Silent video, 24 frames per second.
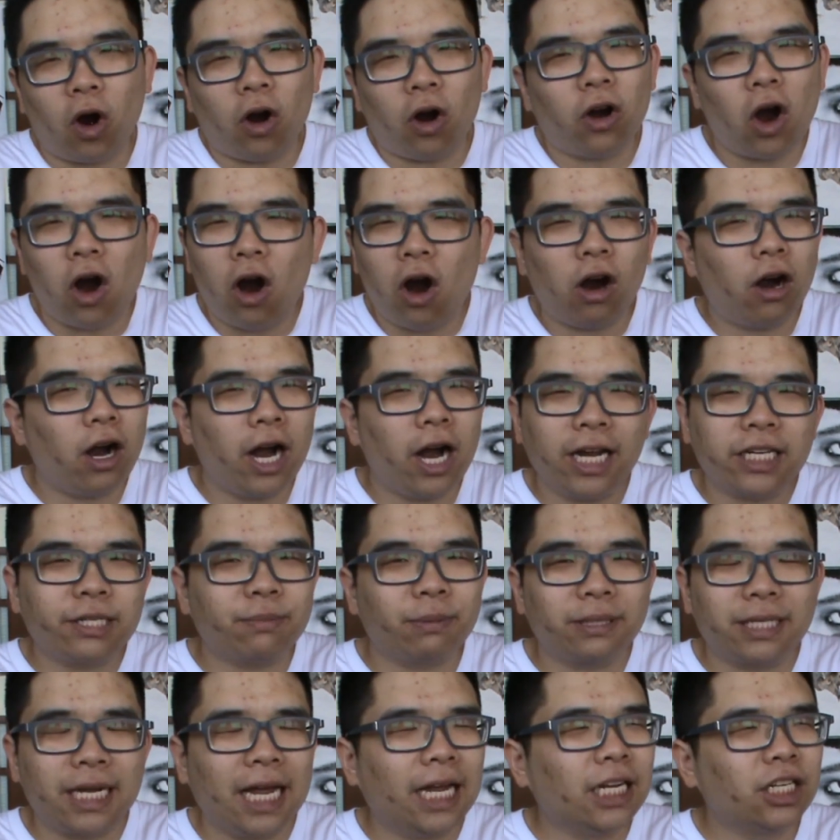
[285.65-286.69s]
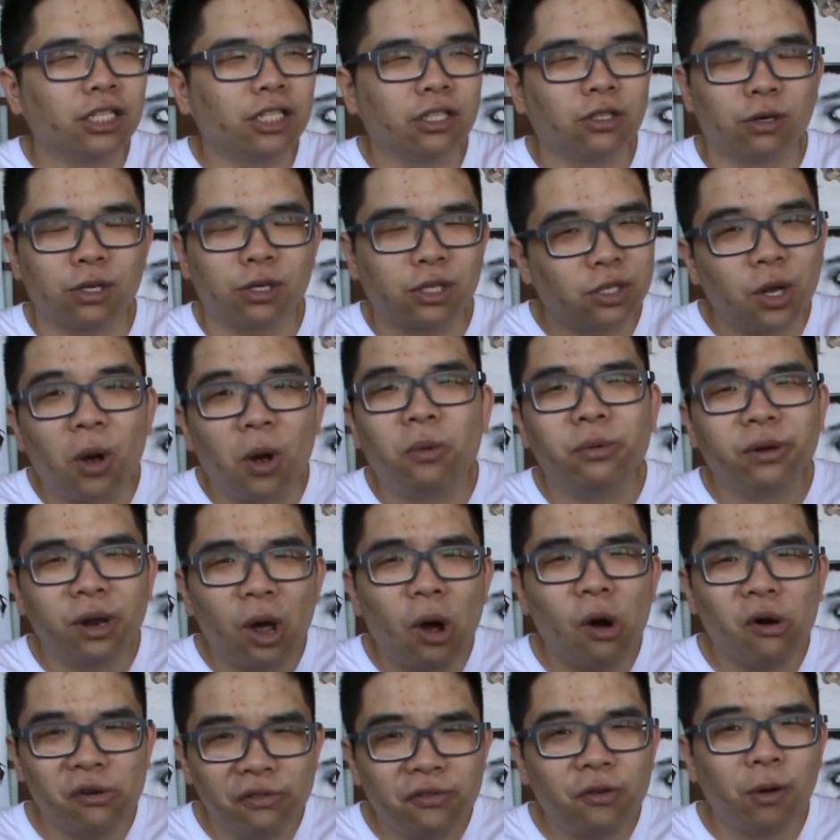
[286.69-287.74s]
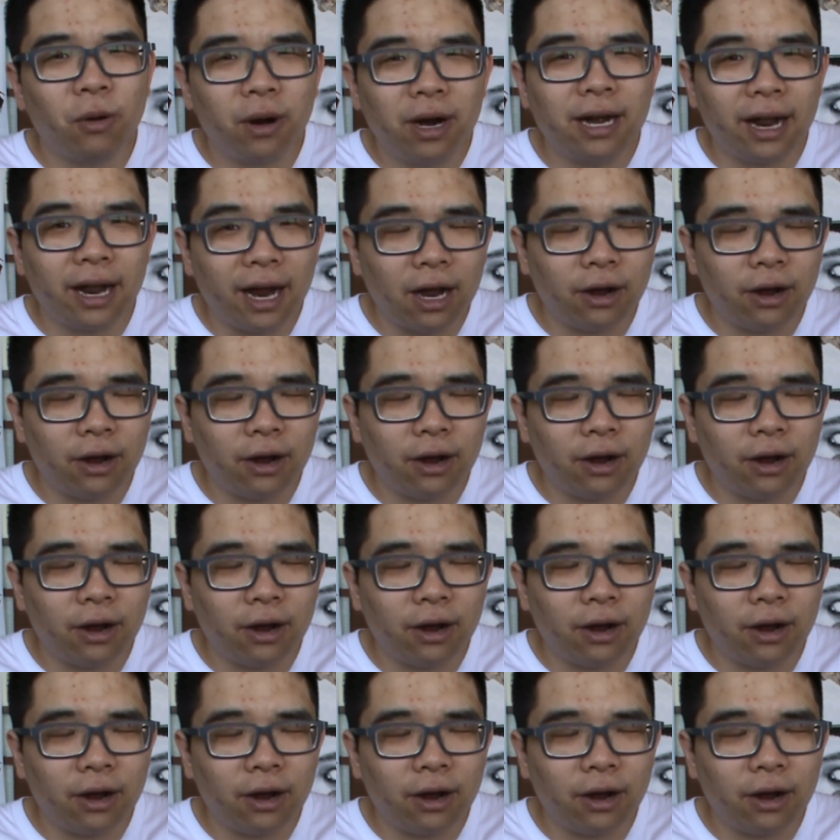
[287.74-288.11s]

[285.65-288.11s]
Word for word: our, our expectations are so low for it